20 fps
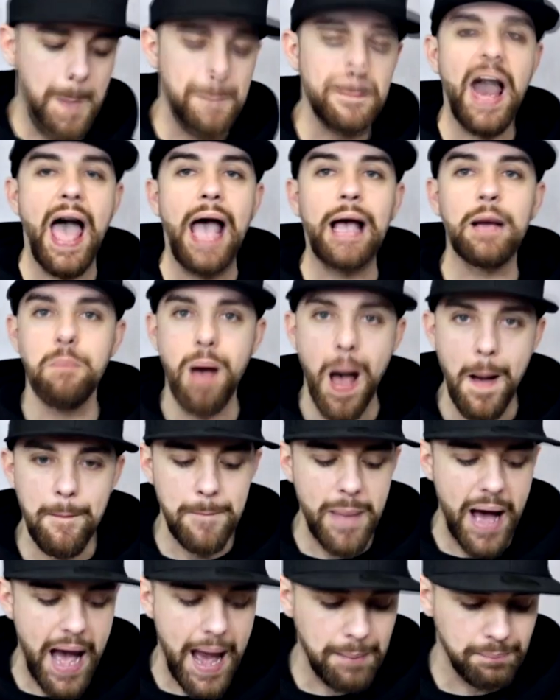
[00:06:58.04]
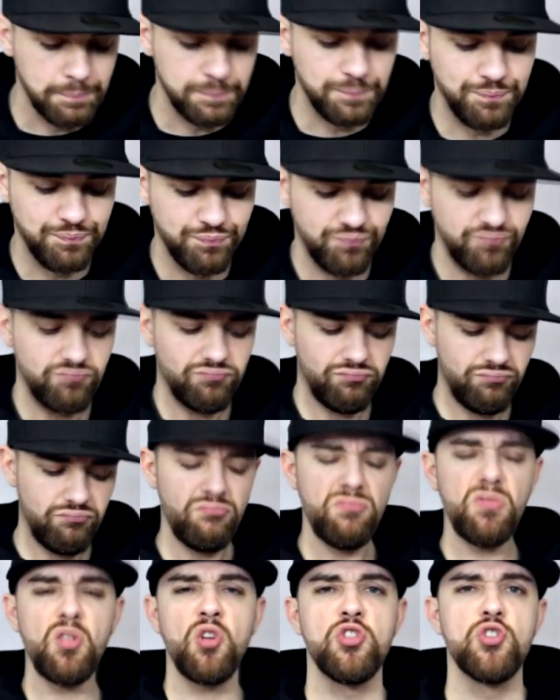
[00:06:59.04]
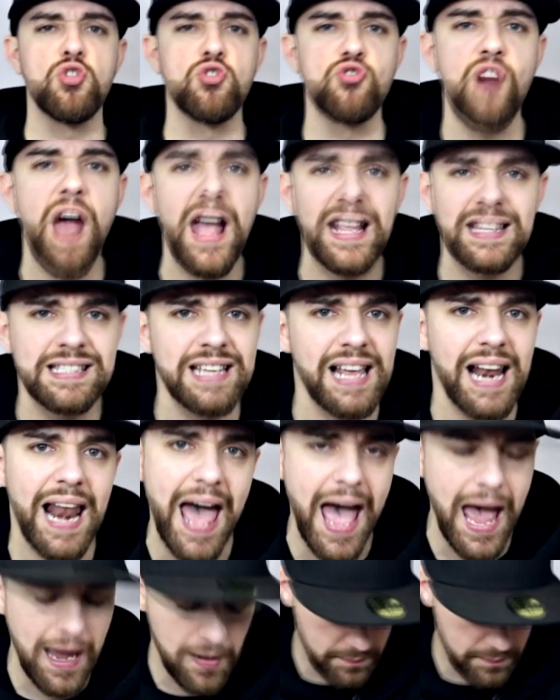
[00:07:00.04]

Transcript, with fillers: Black Mamba, the Rattler,